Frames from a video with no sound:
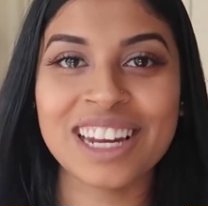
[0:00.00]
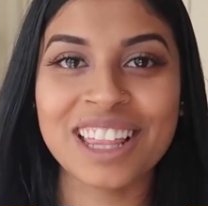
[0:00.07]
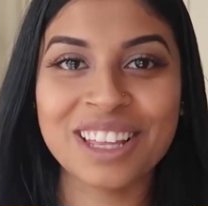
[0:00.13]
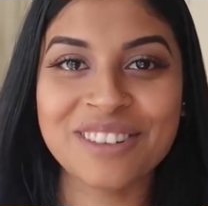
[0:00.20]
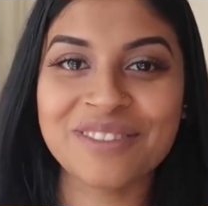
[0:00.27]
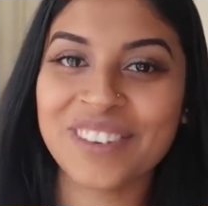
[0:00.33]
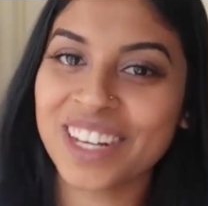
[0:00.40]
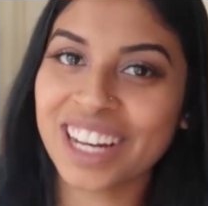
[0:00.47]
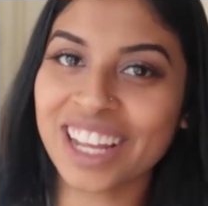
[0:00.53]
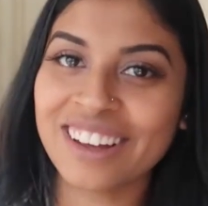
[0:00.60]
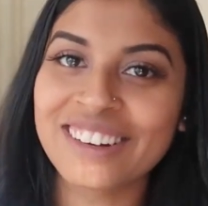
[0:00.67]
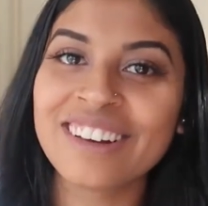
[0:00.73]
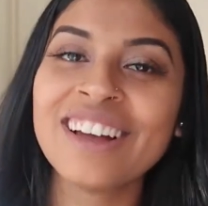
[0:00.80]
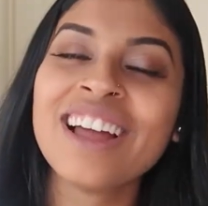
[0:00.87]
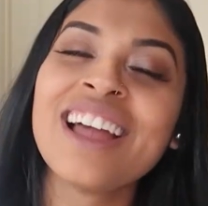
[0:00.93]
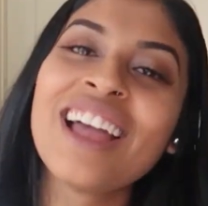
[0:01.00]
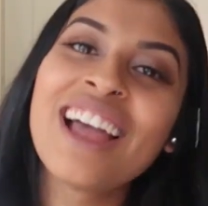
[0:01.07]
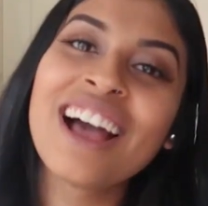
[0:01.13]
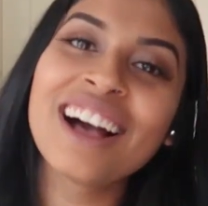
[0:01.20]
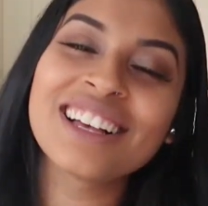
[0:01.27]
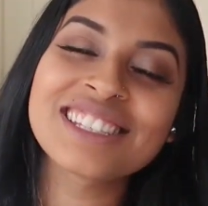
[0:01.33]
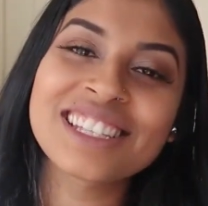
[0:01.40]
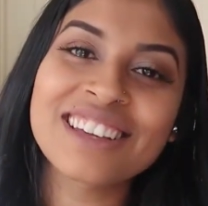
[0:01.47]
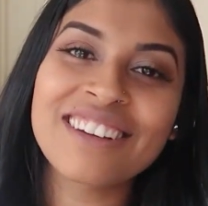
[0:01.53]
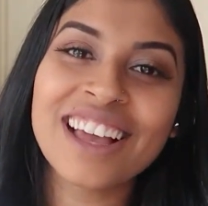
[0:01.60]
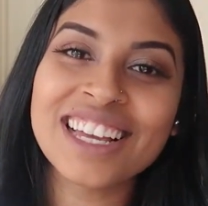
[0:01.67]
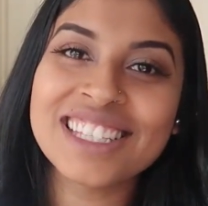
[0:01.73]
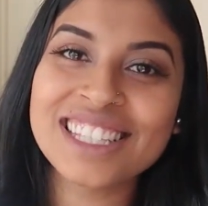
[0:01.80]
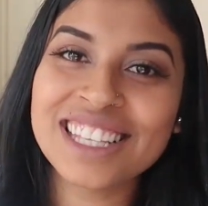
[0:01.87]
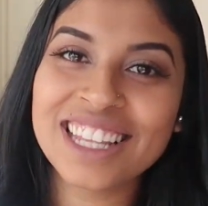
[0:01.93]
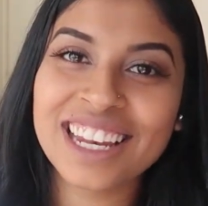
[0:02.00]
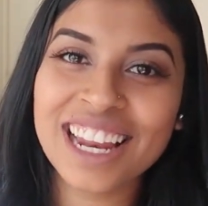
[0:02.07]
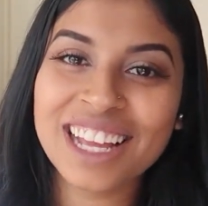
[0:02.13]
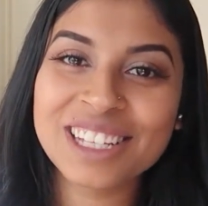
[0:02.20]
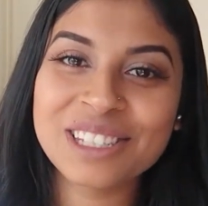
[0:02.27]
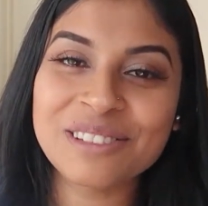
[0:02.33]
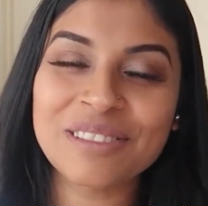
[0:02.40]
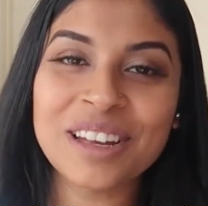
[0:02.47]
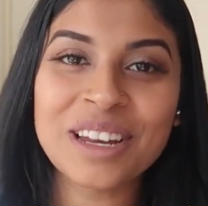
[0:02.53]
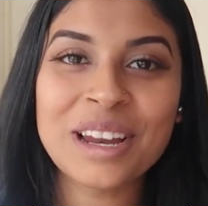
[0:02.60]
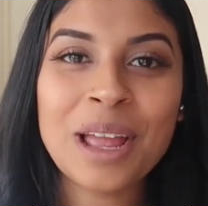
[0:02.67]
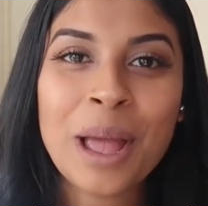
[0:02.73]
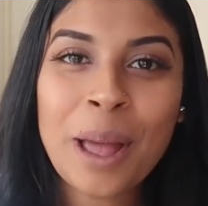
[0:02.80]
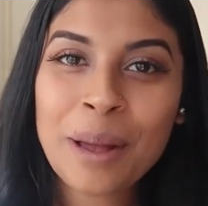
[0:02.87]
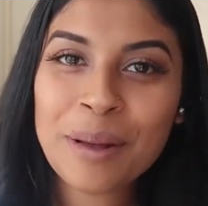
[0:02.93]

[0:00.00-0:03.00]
another video I'll see you guys in the next one